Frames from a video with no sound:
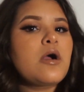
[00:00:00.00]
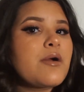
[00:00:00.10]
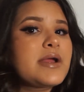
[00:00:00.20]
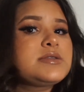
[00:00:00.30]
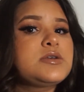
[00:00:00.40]

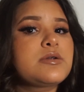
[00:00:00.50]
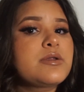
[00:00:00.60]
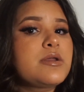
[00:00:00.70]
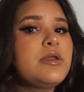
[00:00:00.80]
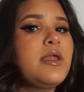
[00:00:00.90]
Alright, so
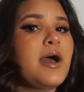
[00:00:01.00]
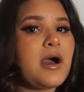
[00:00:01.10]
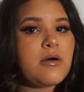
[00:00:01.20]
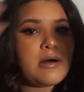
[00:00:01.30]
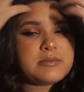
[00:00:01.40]

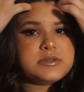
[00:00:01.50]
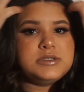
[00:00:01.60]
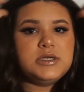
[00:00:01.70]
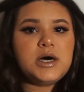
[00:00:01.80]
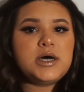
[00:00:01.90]
now I'm
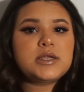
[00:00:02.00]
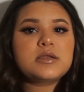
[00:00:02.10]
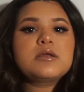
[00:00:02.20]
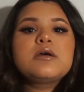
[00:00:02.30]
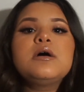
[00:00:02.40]
done.
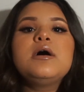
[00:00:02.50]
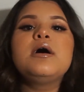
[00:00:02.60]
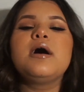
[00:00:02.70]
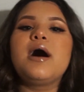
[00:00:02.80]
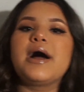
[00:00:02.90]

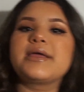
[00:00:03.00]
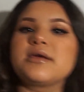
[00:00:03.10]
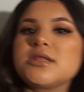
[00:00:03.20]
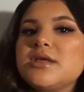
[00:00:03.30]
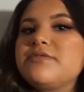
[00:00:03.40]
I
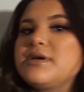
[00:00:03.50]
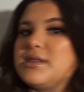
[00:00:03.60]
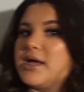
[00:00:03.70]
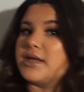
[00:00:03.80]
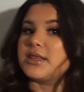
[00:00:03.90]
can leave it
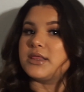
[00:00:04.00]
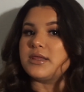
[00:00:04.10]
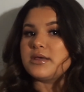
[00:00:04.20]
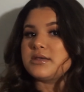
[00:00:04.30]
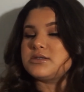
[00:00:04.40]
like
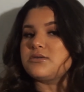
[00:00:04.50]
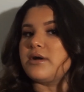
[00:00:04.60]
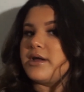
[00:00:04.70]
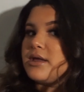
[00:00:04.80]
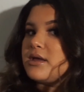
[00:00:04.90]
this, or
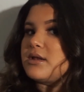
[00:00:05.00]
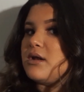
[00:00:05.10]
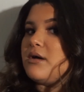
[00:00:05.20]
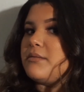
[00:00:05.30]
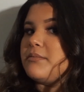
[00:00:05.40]
I
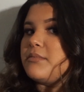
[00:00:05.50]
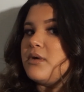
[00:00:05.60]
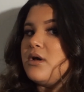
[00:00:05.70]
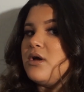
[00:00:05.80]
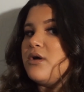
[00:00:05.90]
can
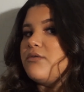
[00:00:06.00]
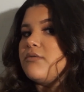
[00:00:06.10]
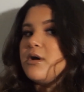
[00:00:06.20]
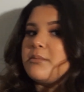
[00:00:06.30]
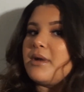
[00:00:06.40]

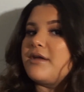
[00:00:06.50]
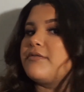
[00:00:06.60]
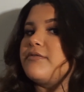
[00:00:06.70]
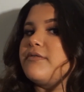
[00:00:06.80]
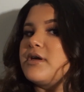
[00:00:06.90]
run my
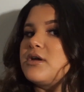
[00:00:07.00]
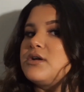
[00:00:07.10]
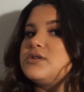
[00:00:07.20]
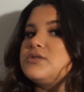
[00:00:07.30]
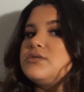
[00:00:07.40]

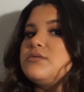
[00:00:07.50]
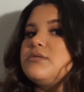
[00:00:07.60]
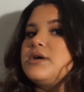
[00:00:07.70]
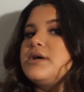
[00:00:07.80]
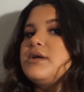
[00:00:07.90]
fingers through
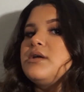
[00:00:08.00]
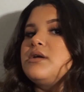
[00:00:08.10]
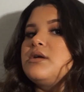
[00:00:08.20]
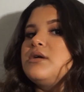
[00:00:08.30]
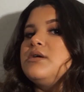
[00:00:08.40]
it
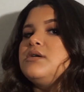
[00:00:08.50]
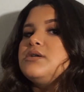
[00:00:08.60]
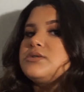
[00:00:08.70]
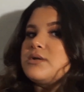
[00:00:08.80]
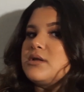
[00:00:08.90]

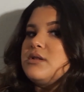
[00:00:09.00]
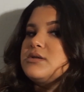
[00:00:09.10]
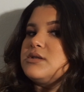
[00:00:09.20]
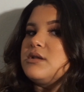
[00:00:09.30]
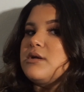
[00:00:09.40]
so it
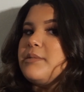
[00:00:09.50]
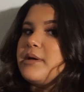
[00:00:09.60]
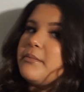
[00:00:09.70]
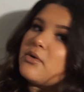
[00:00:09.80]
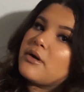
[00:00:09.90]
looks a little
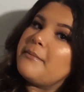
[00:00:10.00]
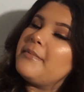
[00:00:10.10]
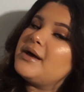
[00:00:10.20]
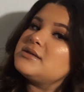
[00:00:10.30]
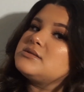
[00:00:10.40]
bit more
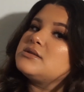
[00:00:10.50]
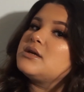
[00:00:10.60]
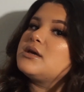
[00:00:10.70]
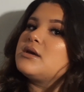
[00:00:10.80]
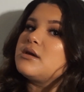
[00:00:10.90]

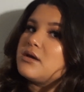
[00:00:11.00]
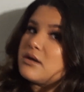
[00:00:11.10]
messy.